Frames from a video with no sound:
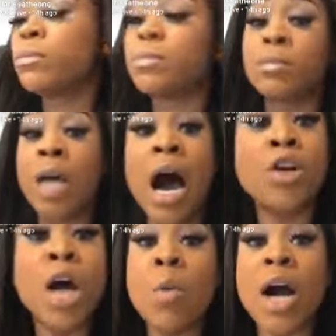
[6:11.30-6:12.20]
I don't
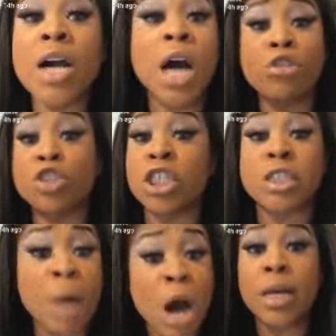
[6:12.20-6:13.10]
know what coke she's
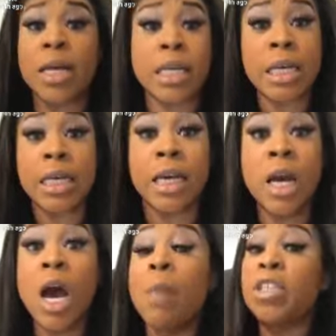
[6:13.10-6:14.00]
smoking, Kiki,
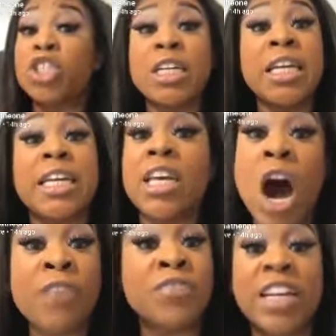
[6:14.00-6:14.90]
but she need to get
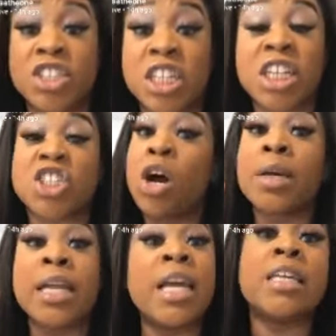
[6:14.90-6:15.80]
off that shit because she
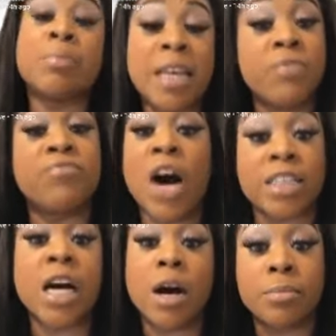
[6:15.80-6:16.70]
gonna end up getting fucked
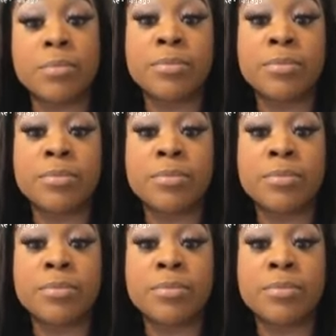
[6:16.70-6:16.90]
up.